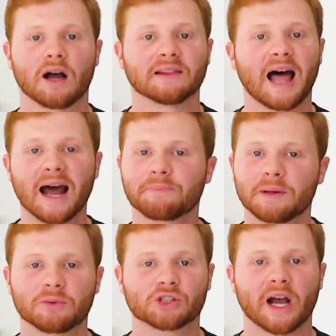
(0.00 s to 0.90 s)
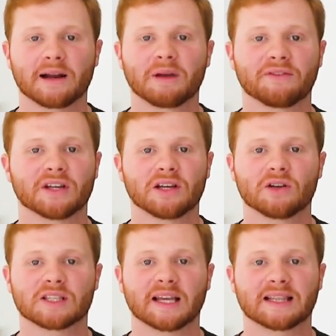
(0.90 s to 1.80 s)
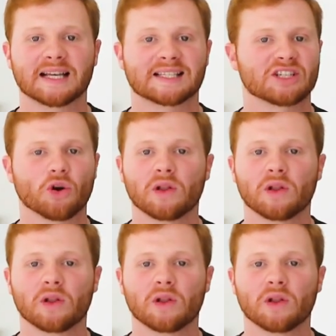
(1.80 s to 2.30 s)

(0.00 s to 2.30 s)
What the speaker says: A lot of people try to make videos like this and